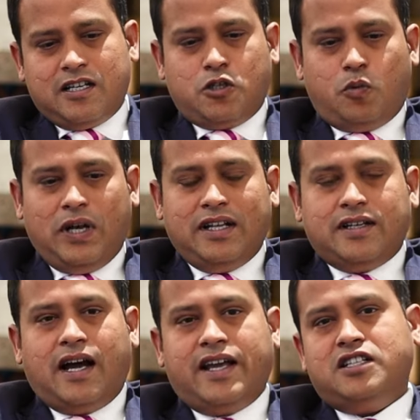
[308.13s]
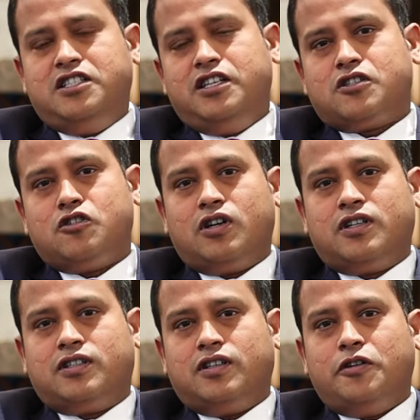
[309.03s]
So, well, IHG is not
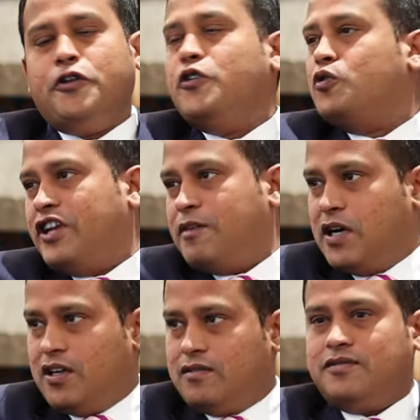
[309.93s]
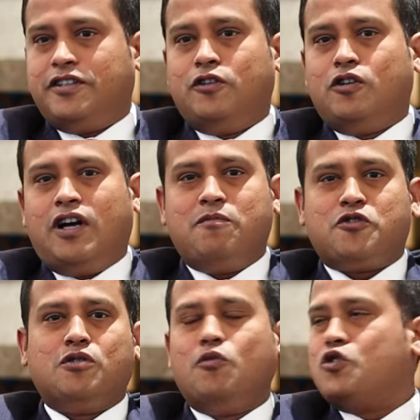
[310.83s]
new to Nepal. You know, I'm
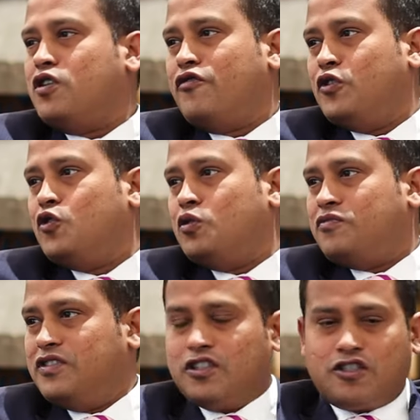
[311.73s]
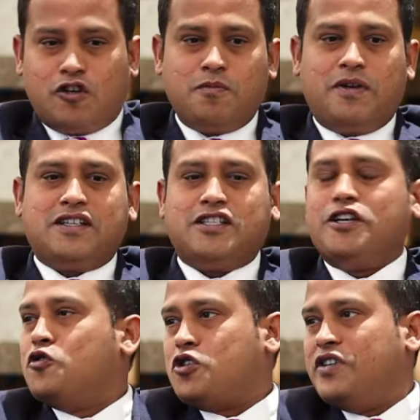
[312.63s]
sure most of you know the Crown Plaza
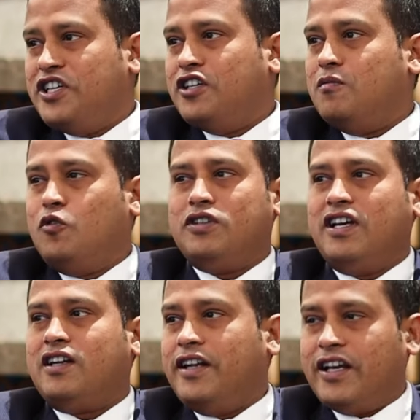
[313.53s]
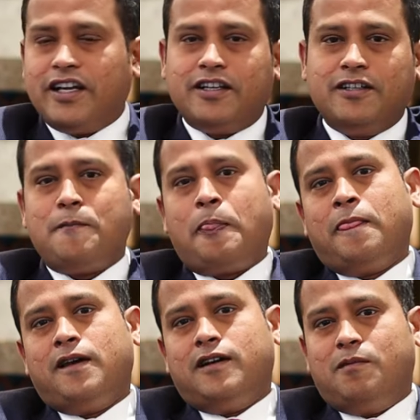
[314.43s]
used to be here more than a decade.
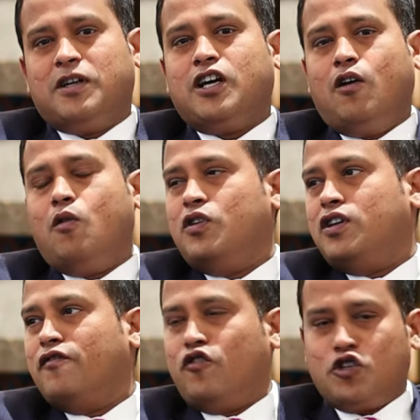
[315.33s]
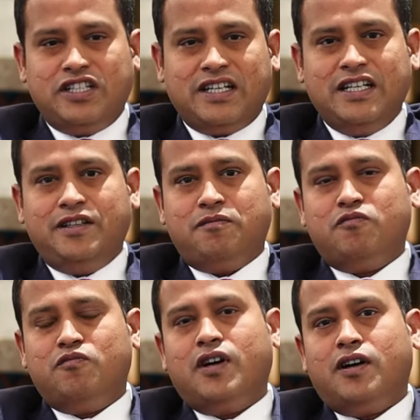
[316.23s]
But however, unfortunately,
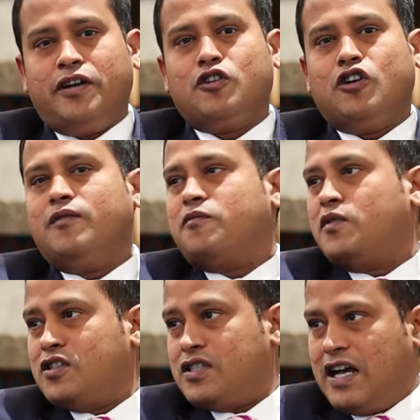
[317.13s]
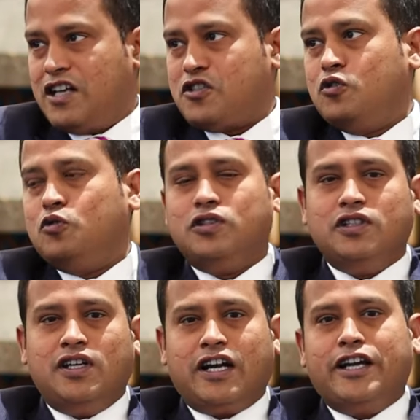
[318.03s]
Crown Plaza has to
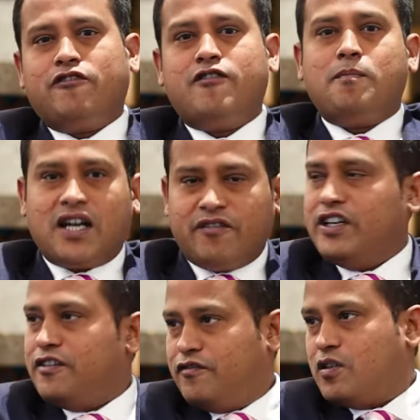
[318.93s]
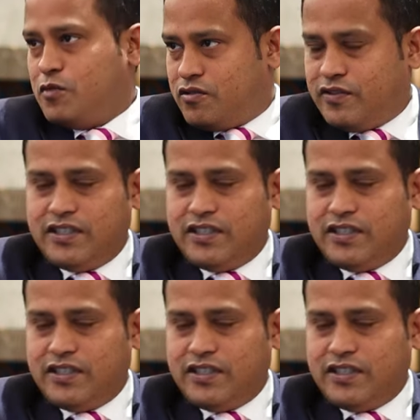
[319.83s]
kind of a part away from us.